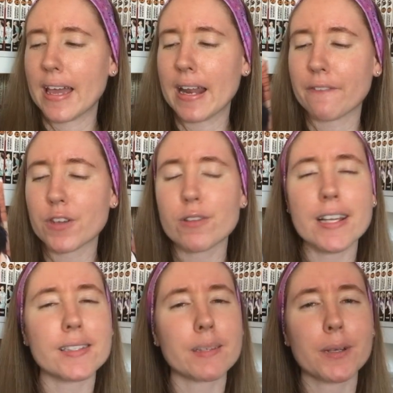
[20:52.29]
And if you
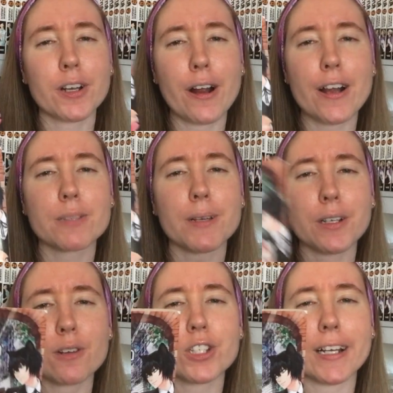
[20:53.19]
need some encouragement,
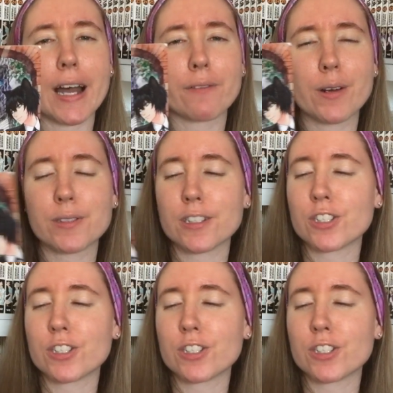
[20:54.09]
go check out Rozi.